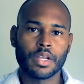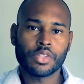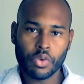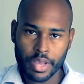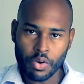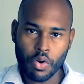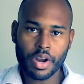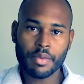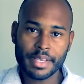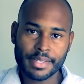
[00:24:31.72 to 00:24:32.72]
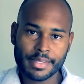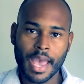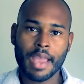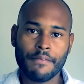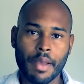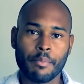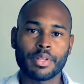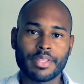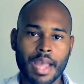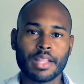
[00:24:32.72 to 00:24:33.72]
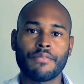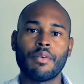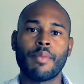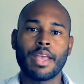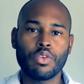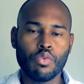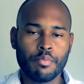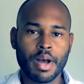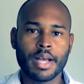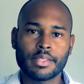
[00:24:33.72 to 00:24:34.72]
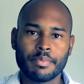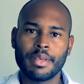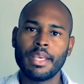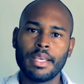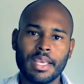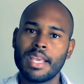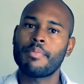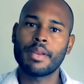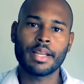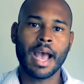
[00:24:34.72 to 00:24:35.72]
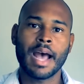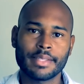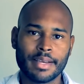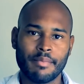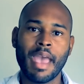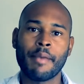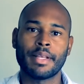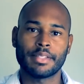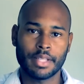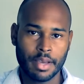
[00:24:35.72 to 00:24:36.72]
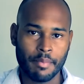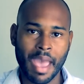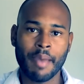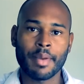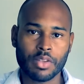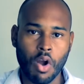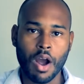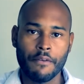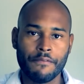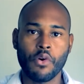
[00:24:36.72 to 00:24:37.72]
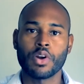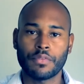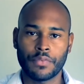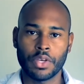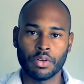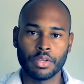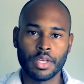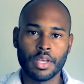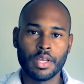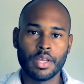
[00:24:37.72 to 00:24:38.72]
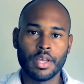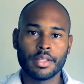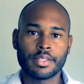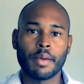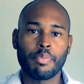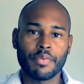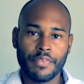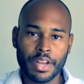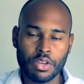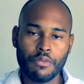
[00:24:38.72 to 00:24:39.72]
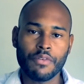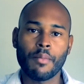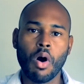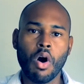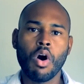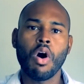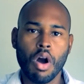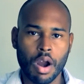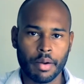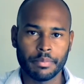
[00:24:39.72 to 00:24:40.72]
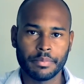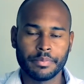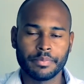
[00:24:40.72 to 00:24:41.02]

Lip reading: So in order to be safe and protected from that, you must be keeping God's commandment. The commandments are a force field to prevent you from all harm.